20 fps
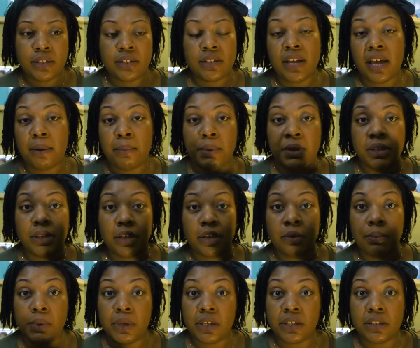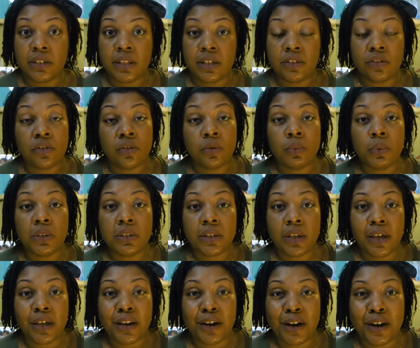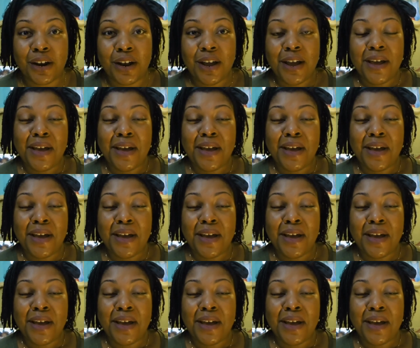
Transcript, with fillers: It's not a big deal because then two weeks later,